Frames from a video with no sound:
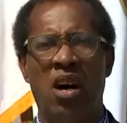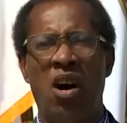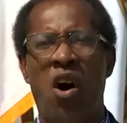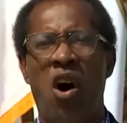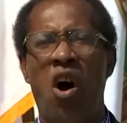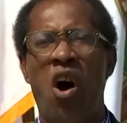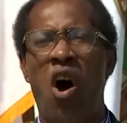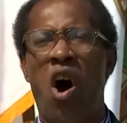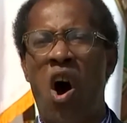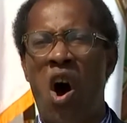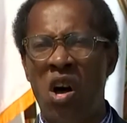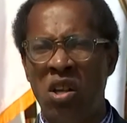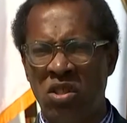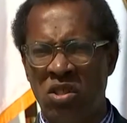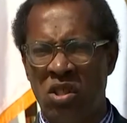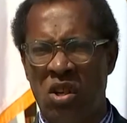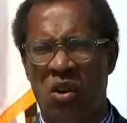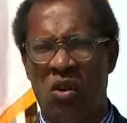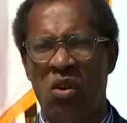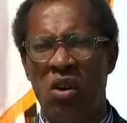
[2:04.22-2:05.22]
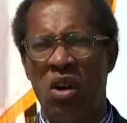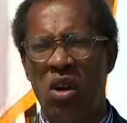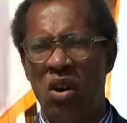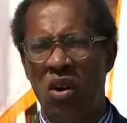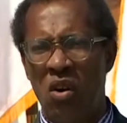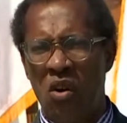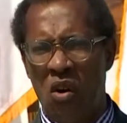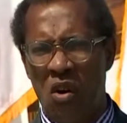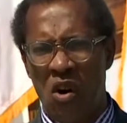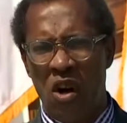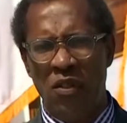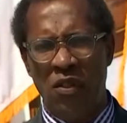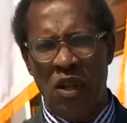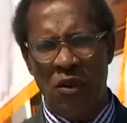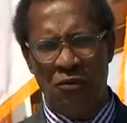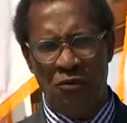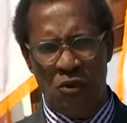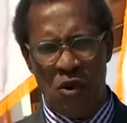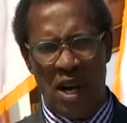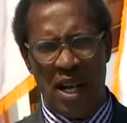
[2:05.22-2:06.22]
this story is very interesting to
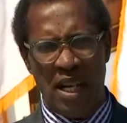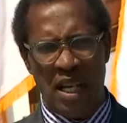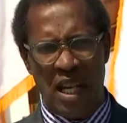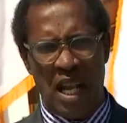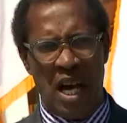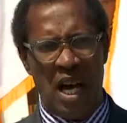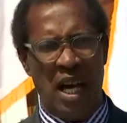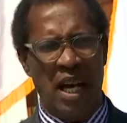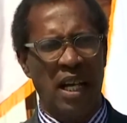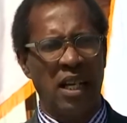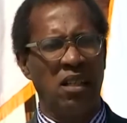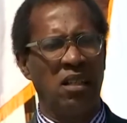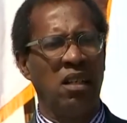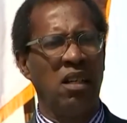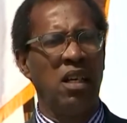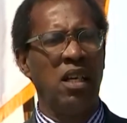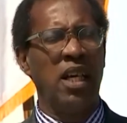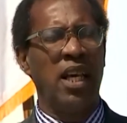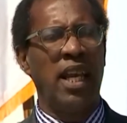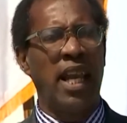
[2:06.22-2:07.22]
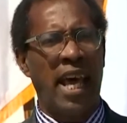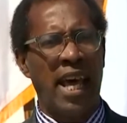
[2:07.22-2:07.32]
me uh, for a particular reason,